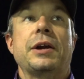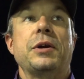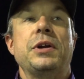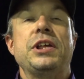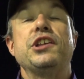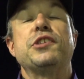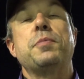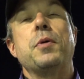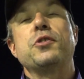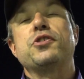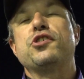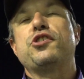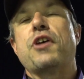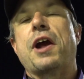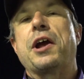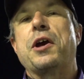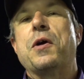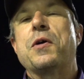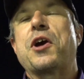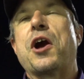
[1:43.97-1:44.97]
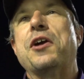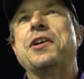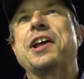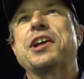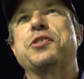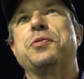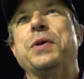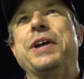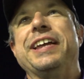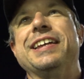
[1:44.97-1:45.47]
He's supposed to try go kart
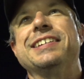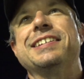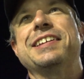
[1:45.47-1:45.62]
next week.